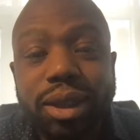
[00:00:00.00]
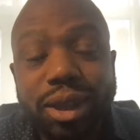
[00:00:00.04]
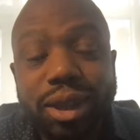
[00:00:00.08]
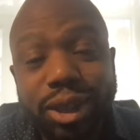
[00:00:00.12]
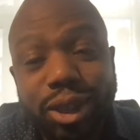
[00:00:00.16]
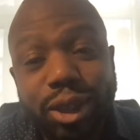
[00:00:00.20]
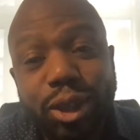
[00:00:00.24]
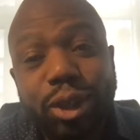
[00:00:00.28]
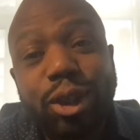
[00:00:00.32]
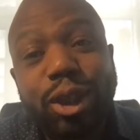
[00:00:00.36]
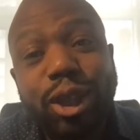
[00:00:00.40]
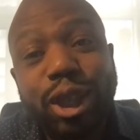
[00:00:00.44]

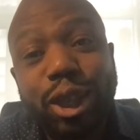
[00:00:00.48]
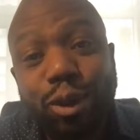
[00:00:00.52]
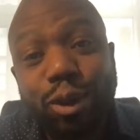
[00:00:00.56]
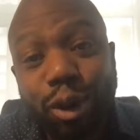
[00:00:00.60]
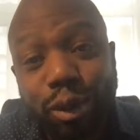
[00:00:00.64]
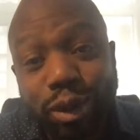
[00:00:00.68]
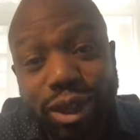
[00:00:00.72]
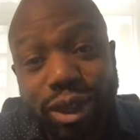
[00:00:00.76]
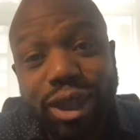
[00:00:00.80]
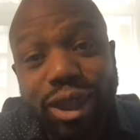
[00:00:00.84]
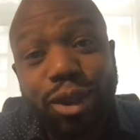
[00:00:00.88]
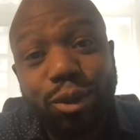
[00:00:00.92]
So you see why
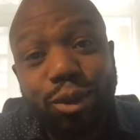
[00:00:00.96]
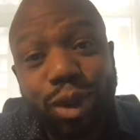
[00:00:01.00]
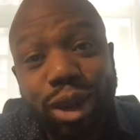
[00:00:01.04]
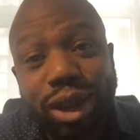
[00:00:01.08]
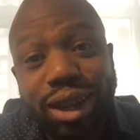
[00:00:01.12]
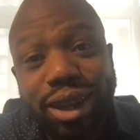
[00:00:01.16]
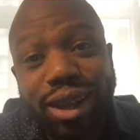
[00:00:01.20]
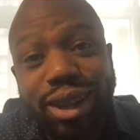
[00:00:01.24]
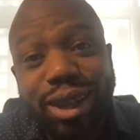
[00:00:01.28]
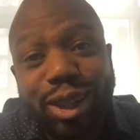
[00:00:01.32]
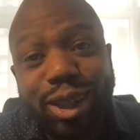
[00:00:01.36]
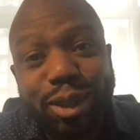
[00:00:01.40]
we say
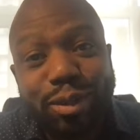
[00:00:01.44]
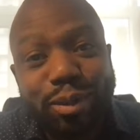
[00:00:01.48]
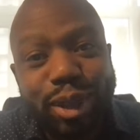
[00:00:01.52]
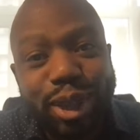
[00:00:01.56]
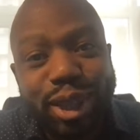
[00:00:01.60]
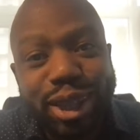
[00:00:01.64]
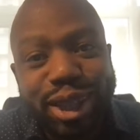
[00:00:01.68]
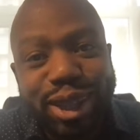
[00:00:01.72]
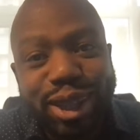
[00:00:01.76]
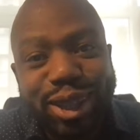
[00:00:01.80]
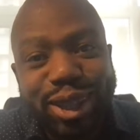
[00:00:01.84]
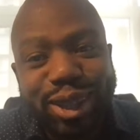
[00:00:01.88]
ready, it's
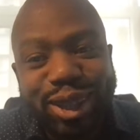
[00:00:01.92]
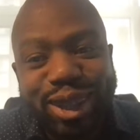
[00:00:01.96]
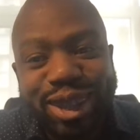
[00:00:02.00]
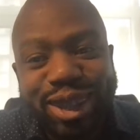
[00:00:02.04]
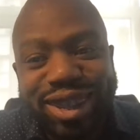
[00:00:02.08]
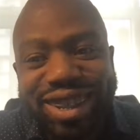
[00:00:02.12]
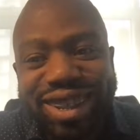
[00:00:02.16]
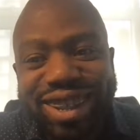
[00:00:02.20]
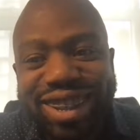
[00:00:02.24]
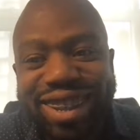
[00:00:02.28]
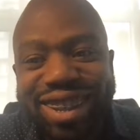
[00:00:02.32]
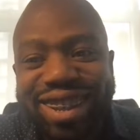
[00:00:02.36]
much easier to
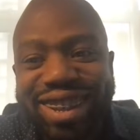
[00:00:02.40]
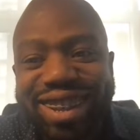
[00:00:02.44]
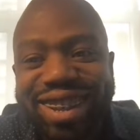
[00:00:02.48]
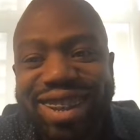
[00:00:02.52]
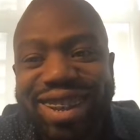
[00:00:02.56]
say.